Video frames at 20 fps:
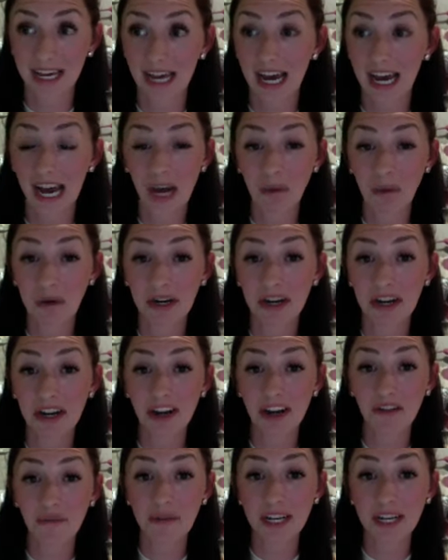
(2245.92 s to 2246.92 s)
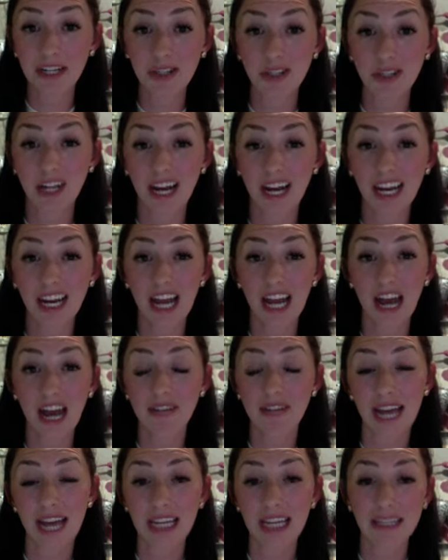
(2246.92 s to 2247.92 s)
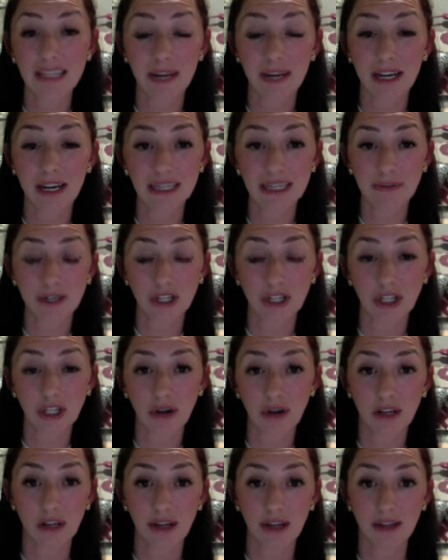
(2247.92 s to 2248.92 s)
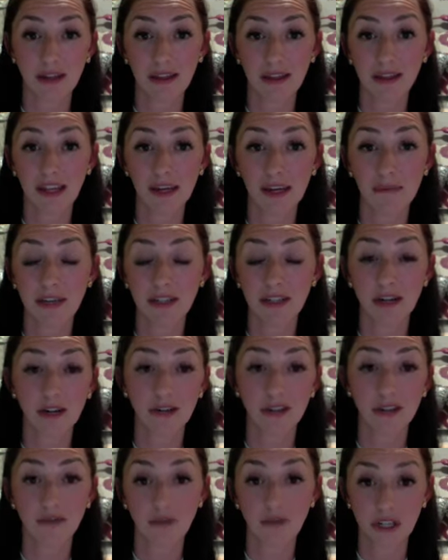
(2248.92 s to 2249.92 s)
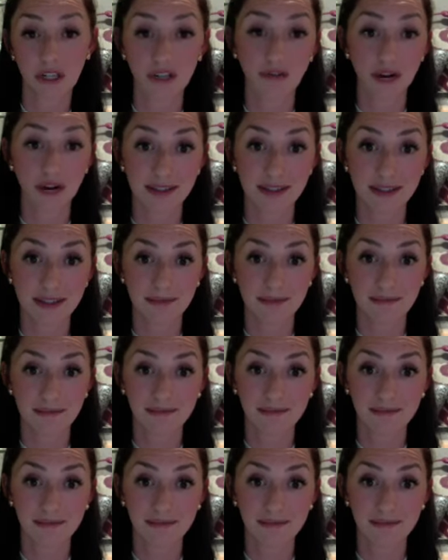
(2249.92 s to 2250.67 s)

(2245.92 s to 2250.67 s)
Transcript: I wanted enough money so that I didn't have to ask my husband to go get a thing of McDonald's French fries.